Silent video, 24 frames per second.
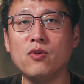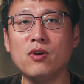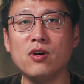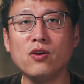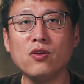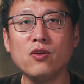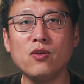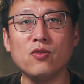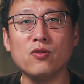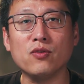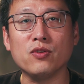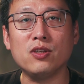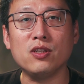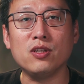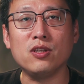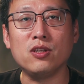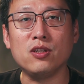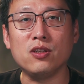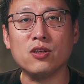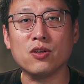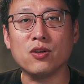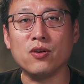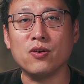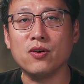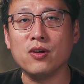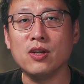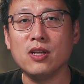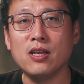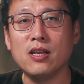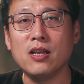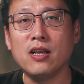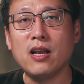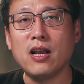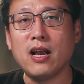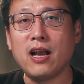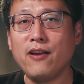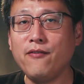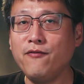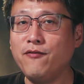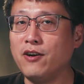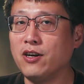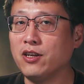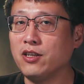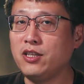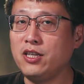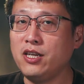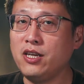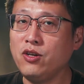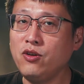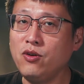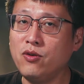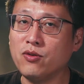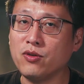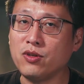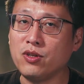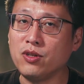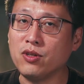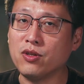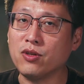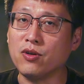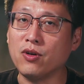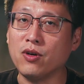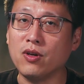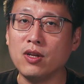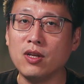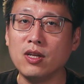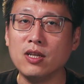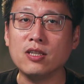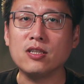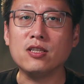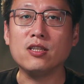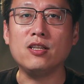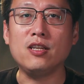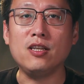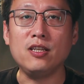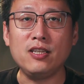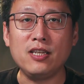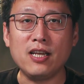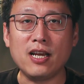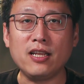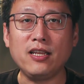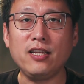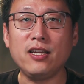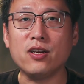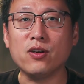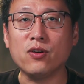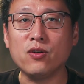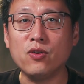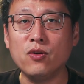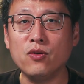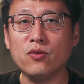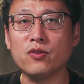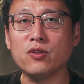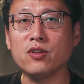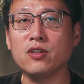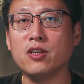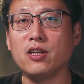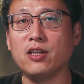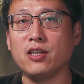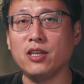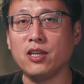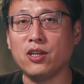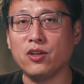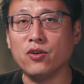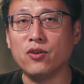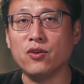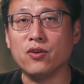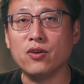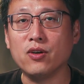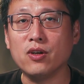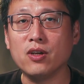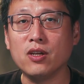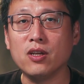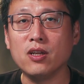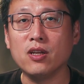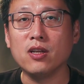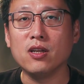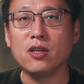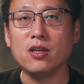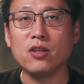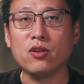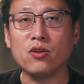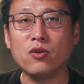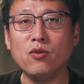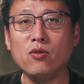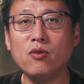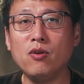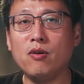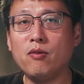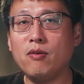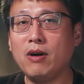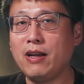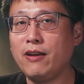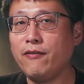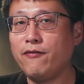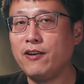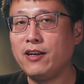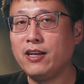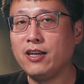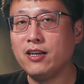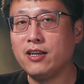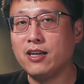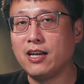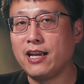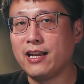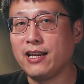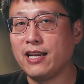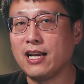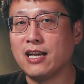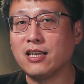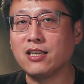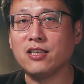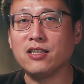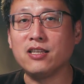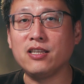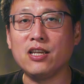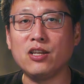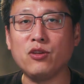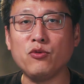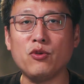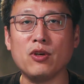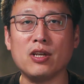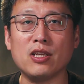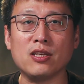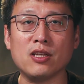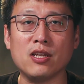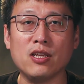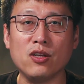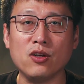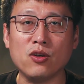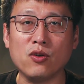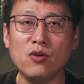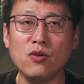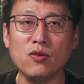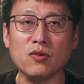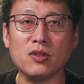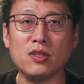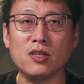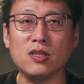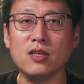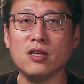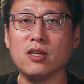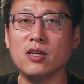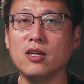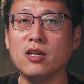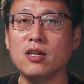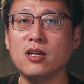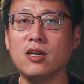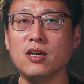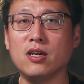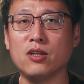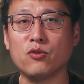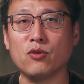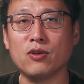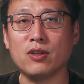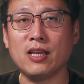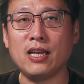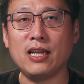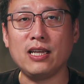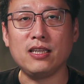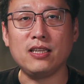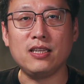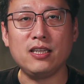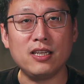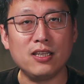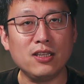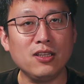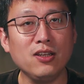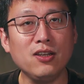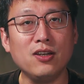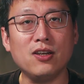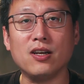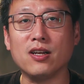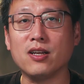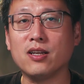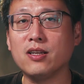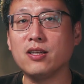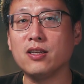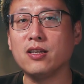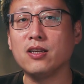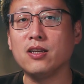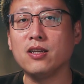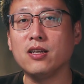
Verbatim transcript: can power smart lighting, security monitoring, and appliance control systems. It enables remote control and monitoring, Wi-Fi and